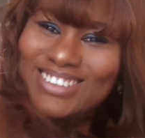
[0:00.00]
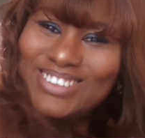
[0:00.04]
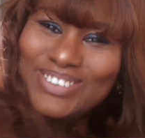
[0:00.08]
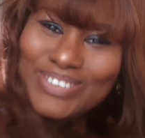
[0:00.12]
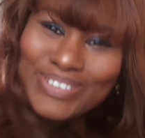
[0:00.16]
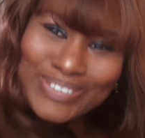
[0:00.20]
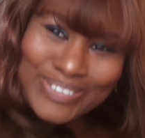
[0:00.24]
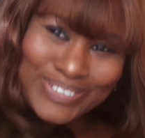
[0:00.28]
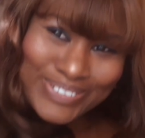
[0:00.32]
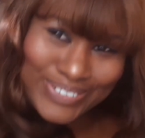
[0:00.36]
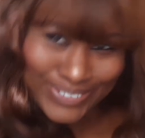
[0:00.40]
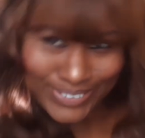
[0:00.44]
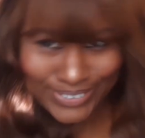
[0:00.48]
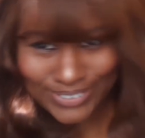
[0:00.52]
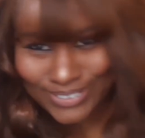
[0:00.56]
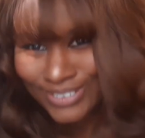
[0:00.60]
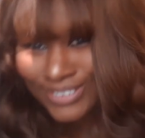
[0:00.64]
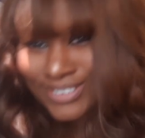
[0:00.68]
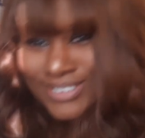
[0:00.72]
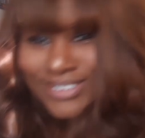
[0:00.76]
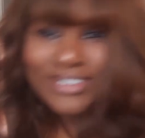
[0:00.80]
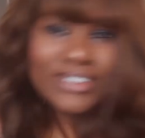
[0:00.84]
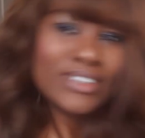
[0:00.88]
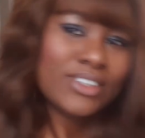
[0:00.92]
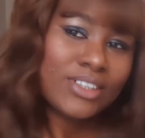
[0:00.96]
Ooh.
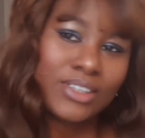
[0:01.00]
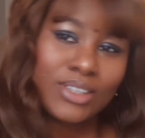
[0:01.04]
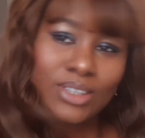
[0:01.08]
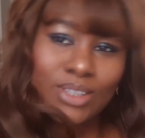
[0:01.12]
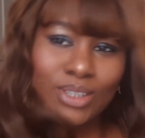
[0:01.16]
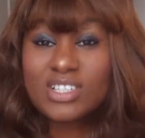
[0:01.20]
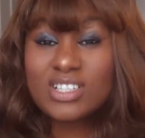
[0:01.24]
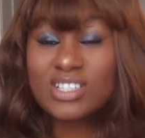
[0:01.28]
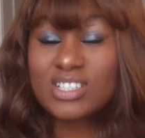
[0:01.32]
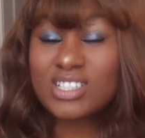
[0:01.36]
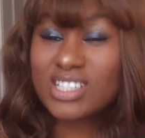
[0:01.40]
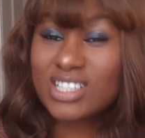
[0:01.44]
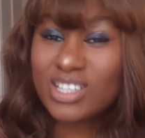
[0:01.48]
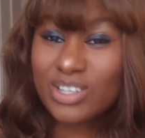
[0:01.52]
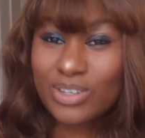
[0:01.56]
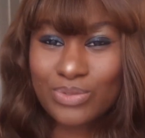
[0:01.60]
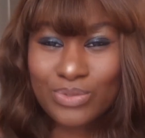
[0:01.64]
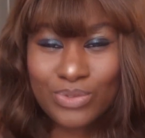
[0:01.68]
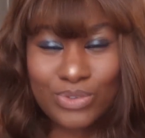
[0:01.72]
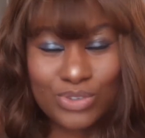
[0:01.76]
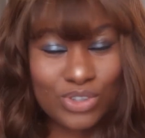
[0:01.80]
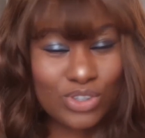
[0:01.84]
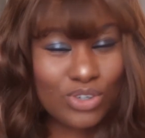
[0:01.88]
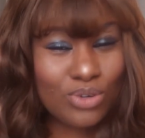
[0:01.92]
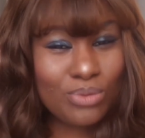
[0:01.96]
See,
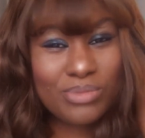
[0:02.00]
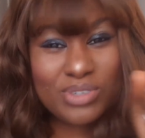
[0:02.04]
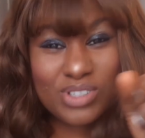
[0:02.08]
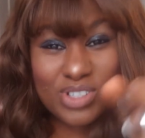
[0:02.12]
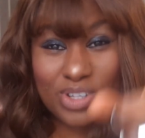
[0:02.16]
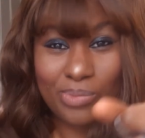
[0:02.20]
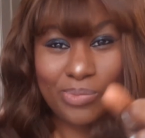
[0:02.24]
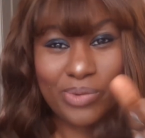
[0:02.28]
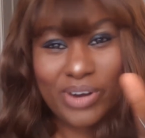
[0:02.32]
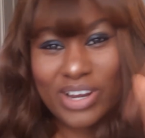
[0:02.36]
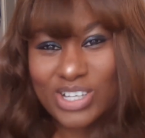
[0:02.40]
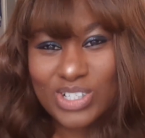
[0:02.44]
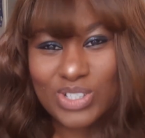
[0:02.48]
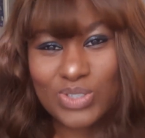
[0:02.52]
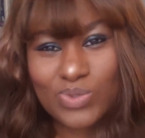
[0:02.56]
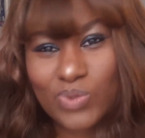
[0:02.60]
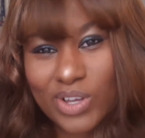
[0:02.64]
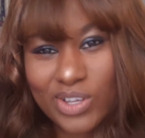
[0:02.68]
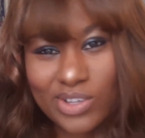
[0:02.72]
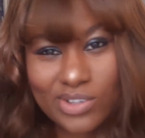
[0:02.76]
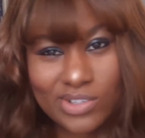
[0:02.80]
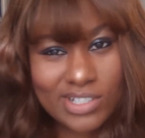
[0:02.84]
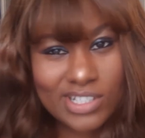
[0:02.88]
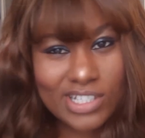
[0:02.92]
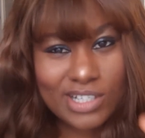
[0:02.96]
don't be surprised
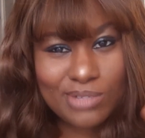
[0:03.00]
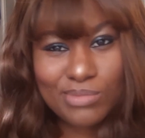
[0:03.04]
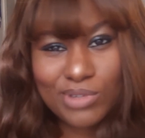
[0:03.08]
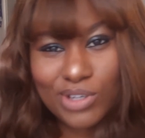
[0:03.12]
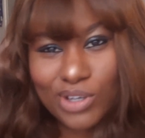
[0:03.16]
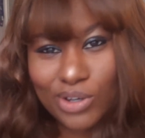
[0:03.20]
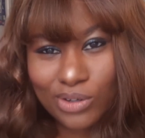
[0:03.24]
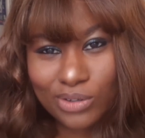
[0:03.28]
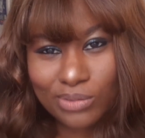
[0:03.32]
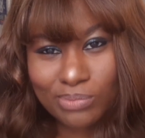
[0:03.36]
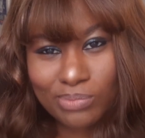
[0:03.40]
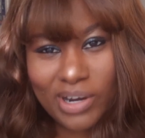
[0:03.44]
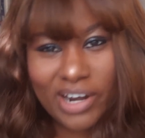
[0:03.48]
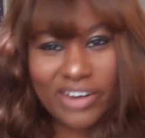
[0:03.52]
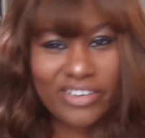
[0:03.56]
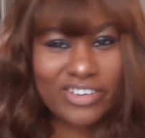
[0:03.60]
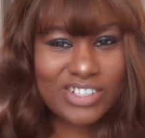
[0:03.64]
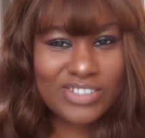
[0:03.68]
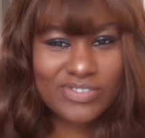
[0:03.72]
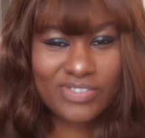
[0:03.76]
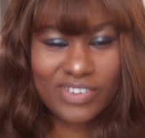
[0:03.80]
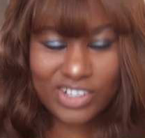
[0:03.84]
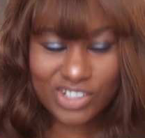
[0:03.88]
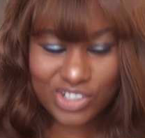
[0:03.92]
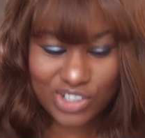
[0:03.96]
when you see me on
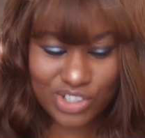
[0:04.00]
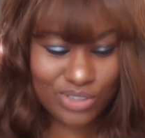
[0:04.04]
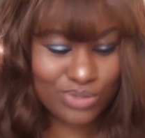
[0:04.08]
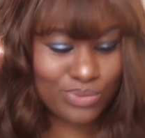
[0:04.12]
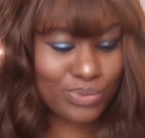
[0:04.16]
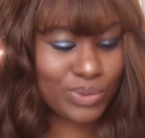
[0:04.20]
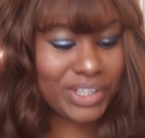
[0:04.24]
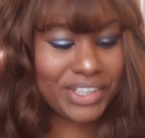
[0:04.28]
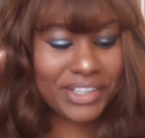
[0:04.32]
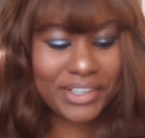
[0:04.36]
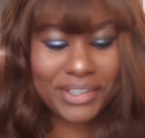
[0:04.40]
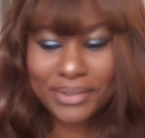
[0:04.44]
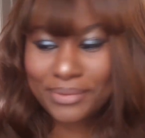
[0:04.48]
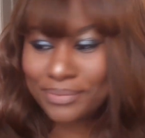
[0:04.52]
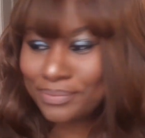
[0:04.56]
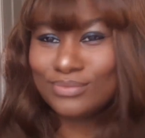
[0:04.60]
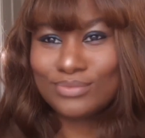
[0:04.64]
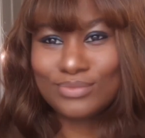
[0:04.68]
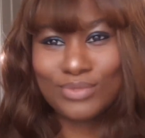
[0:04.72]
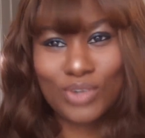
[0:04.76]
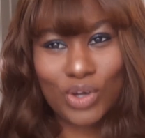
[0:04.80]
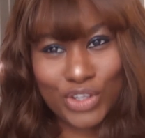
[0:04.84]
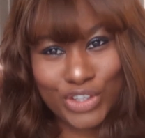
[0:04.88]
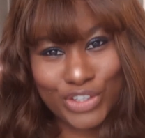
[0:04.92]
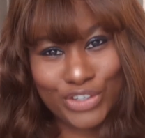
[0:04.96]
Paris Fashion Week,
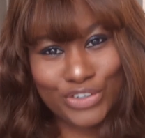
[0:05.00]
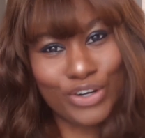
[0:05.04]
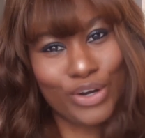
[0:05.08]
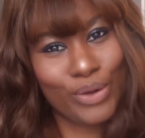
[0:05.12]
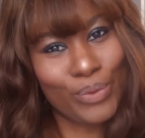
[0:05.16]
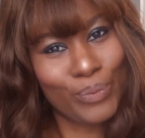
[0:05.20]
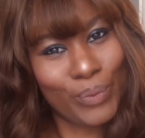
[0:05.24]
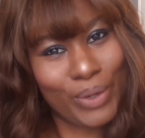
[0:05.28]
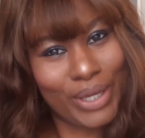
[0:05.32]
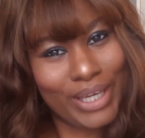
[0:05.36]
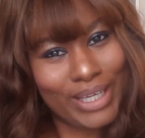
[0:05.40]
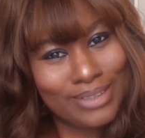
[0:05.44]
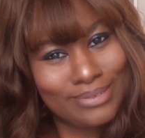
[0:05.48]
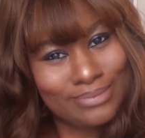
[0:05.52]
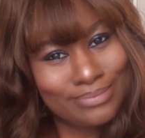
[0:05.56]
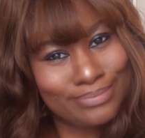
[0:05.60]
on the runway,